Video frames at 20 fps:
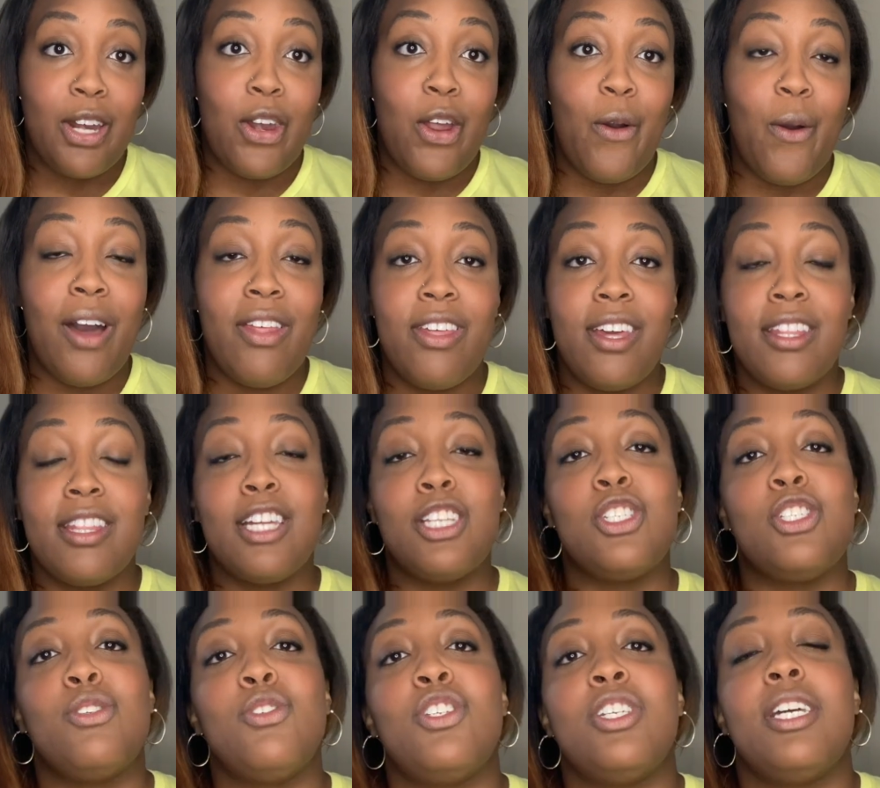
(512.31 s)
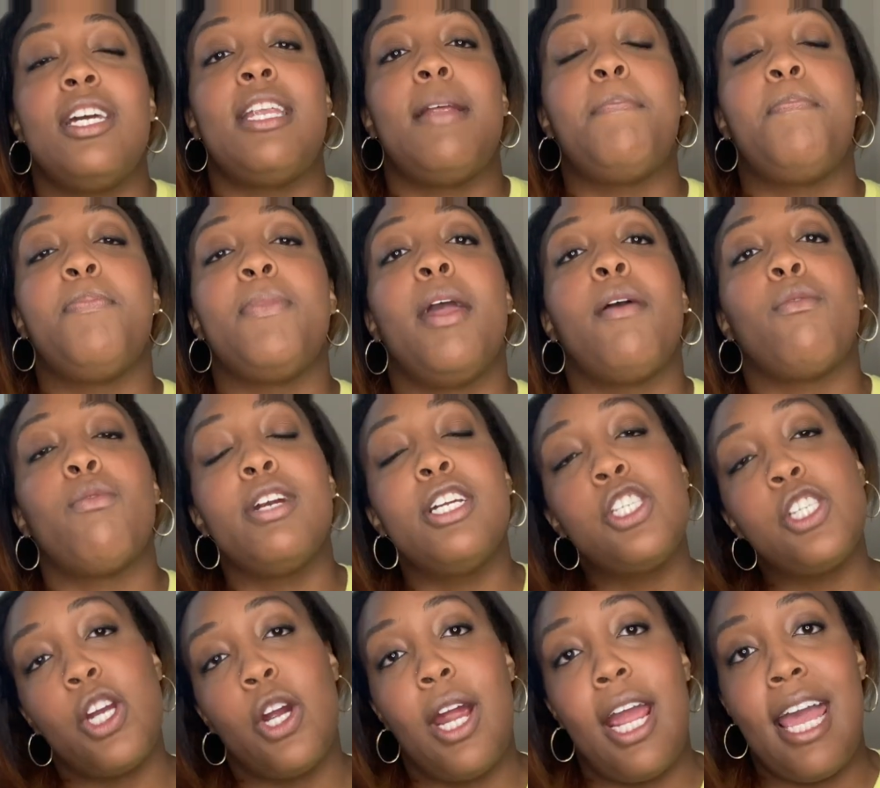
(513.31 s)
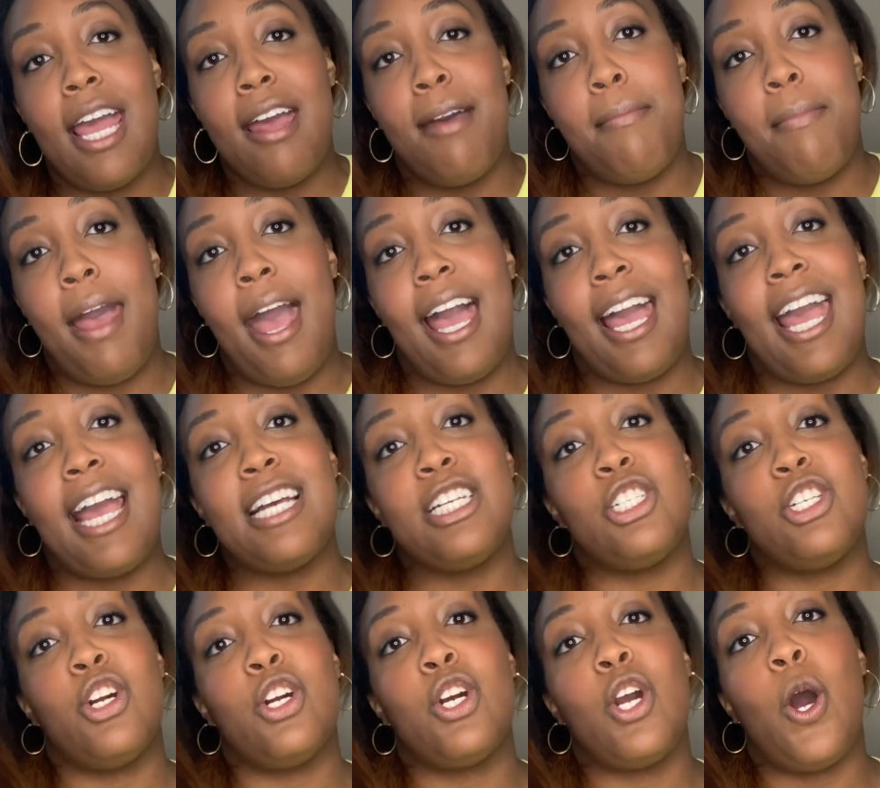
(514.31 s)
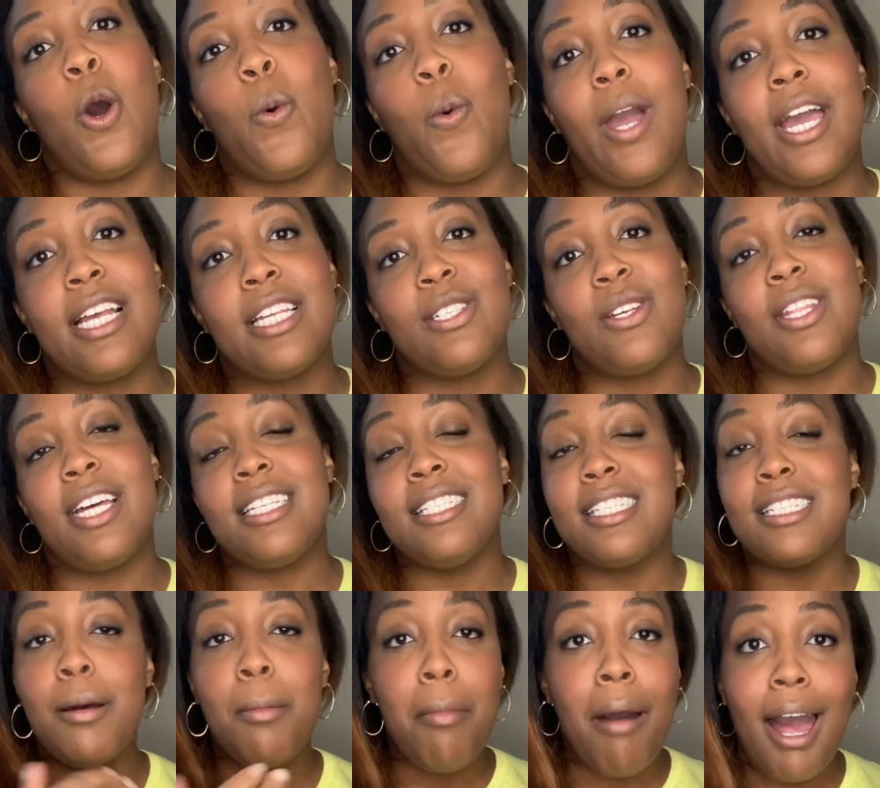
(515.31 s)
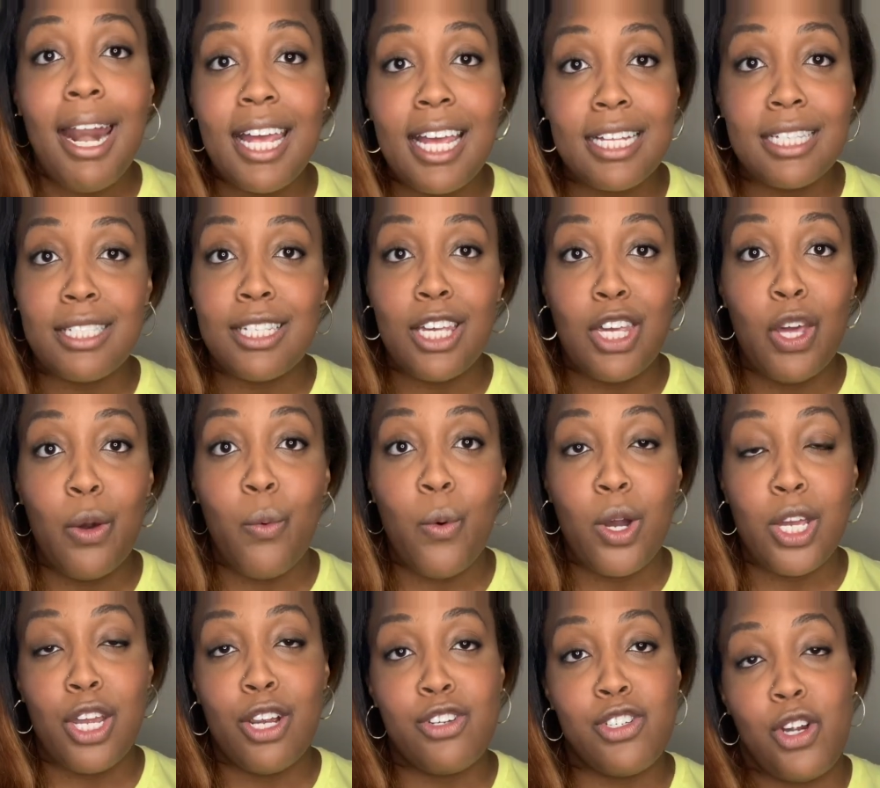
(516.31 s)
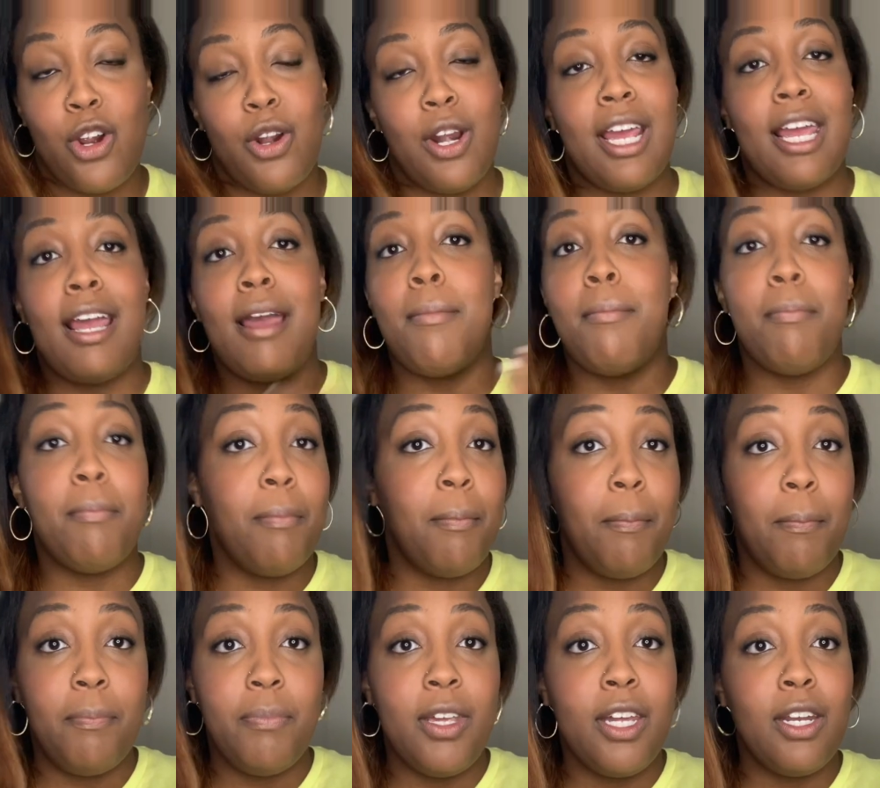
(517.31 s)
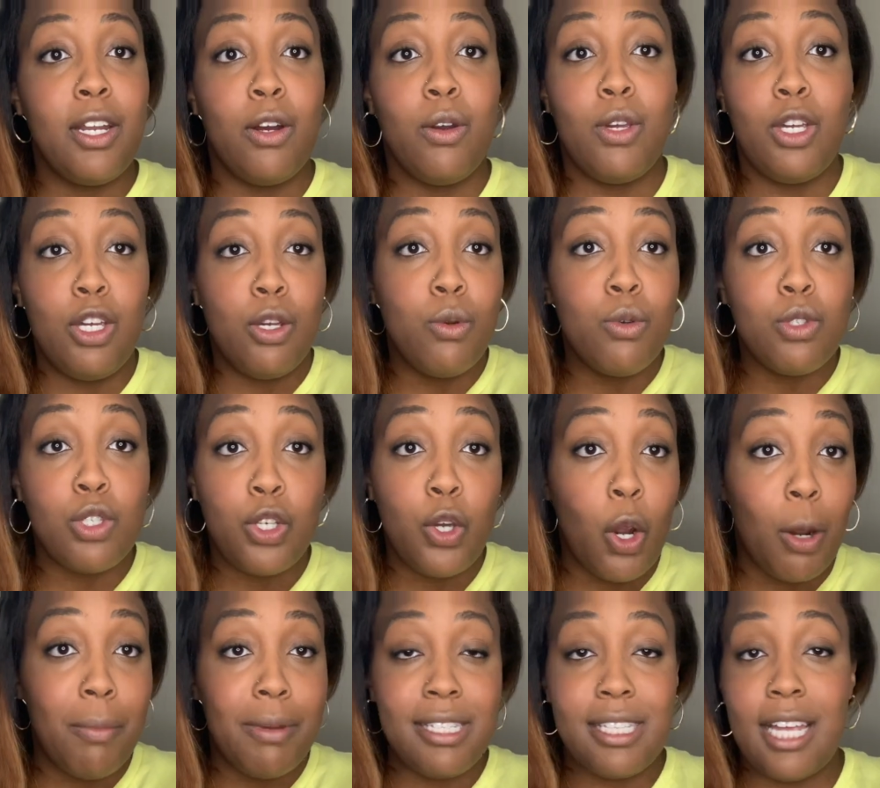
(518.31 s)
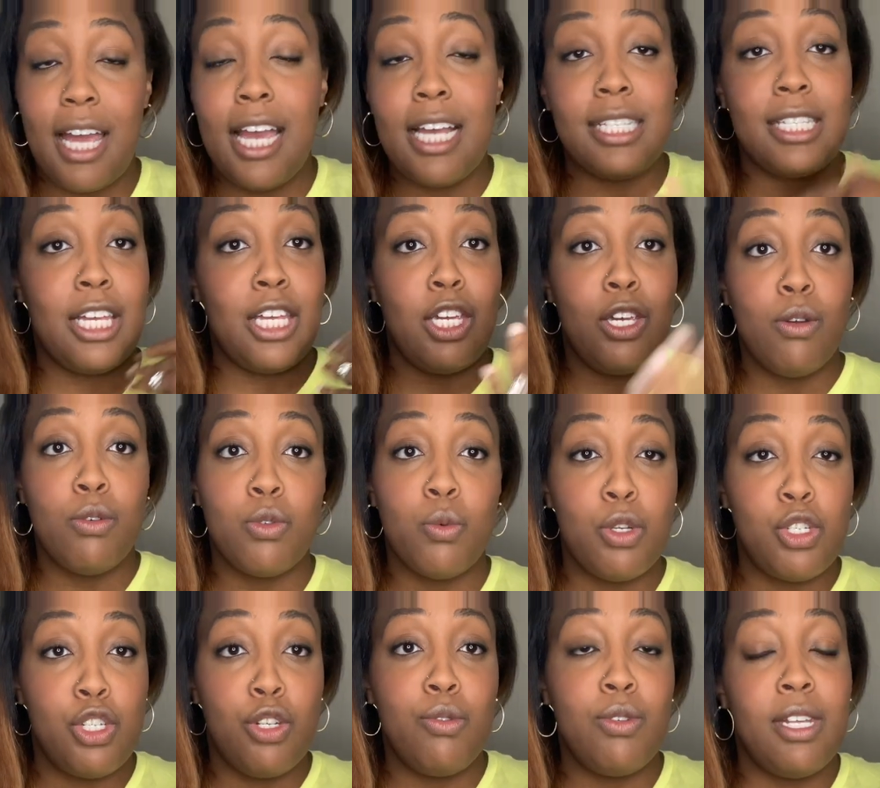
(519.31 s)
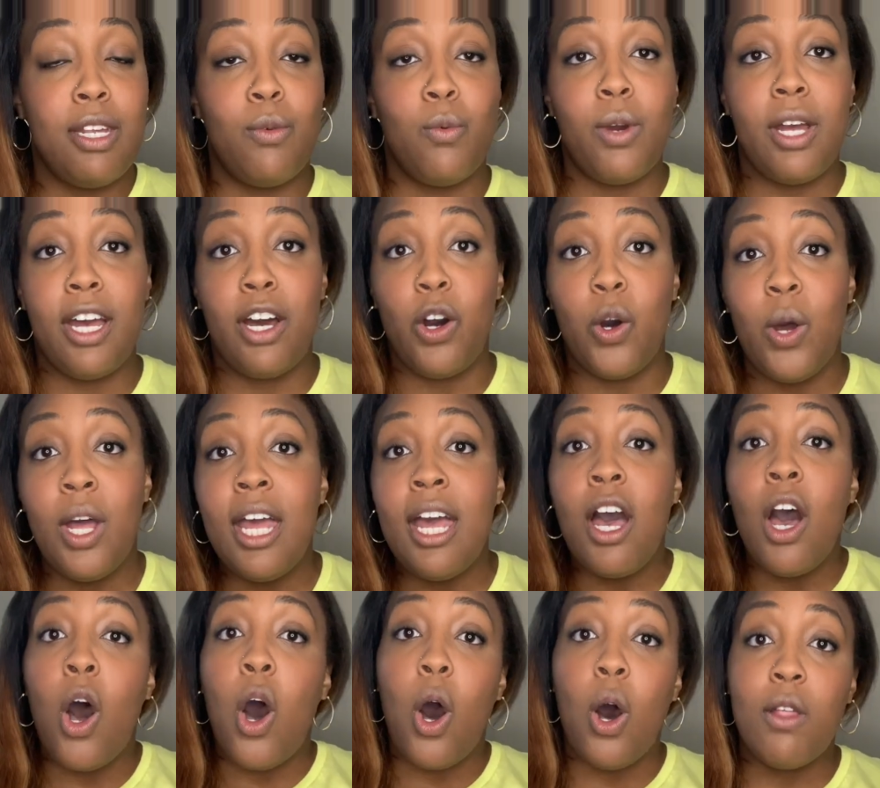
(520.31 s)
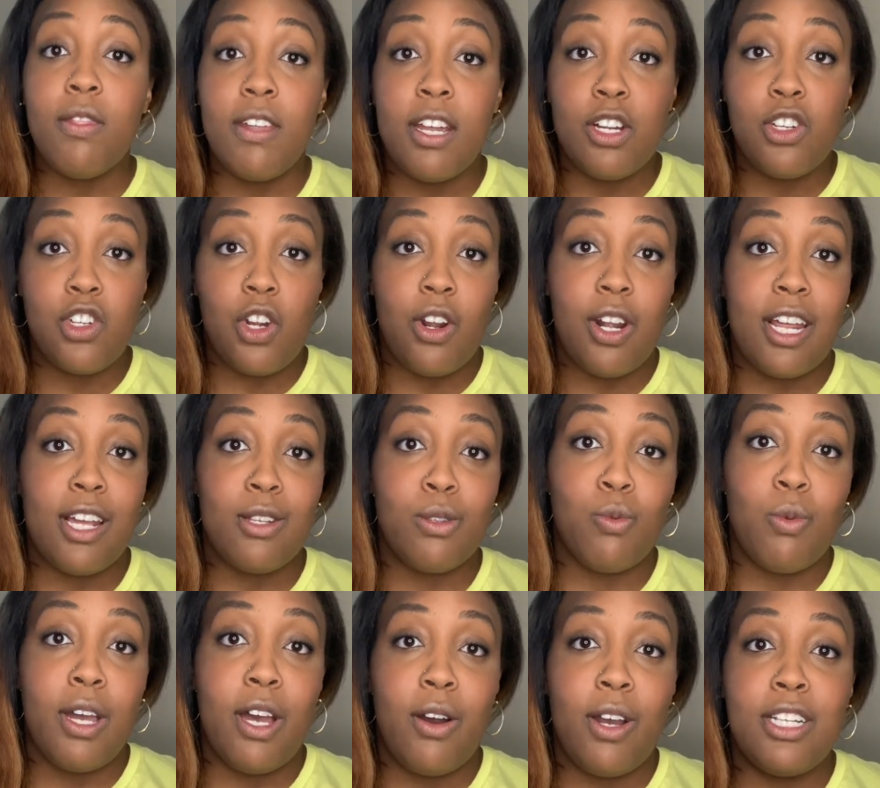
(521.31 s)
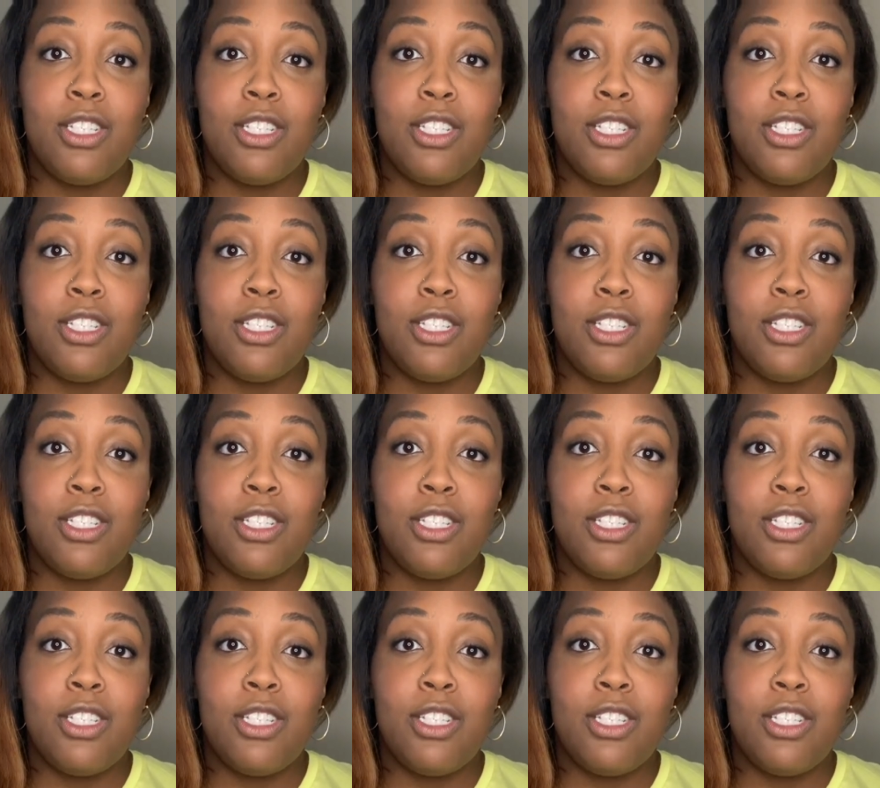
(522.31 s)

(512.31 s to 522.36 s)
No, I think that you should reach your hand back as you're going so that somebody can see you on your journey and you know, use your mistakes and use what you did well on their journey as well.